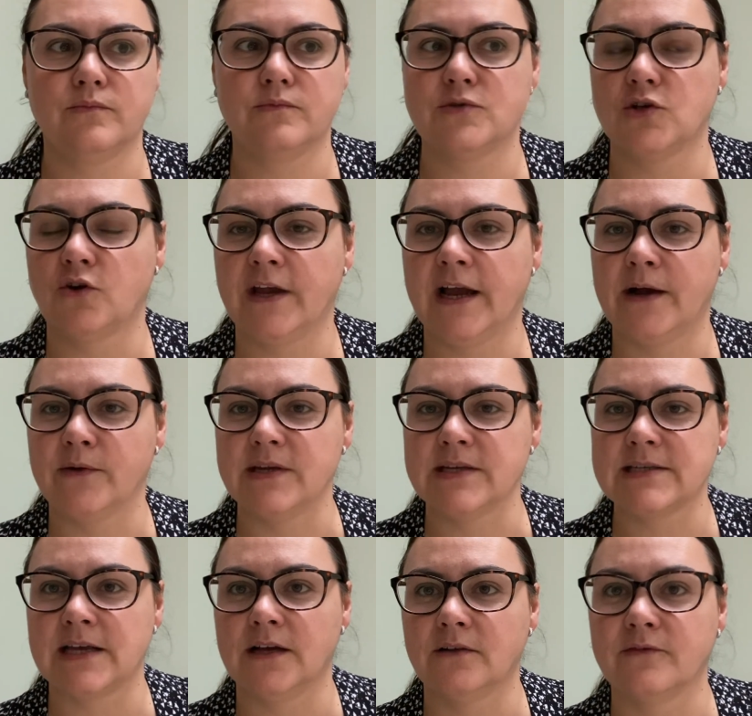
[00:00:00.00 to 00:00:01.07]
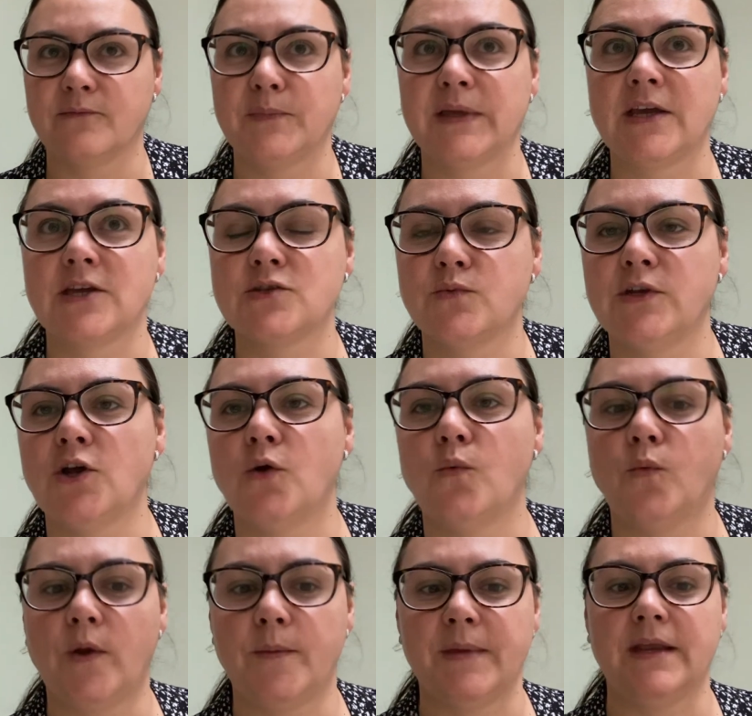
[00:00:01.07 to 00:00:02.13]
sort it out yourself, because we know
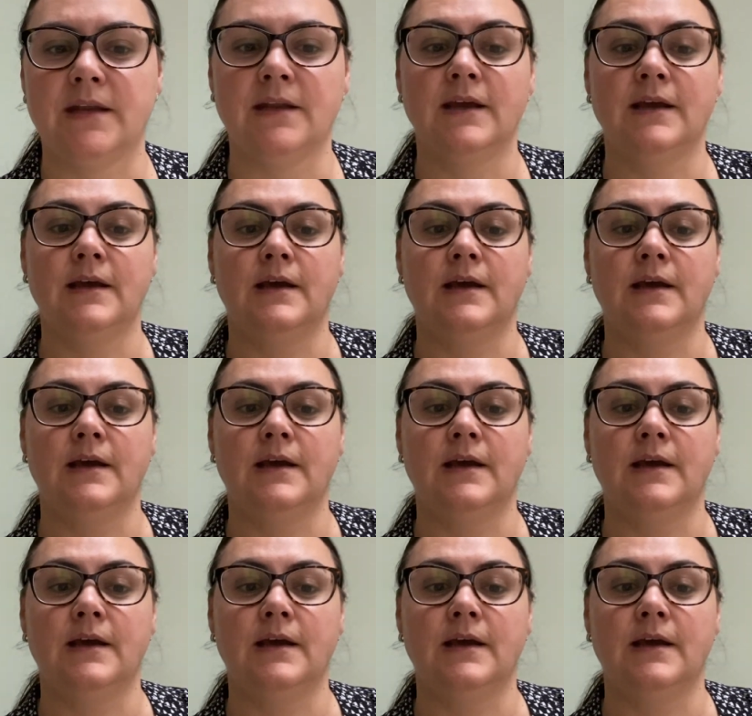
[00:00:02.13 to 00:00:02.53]
women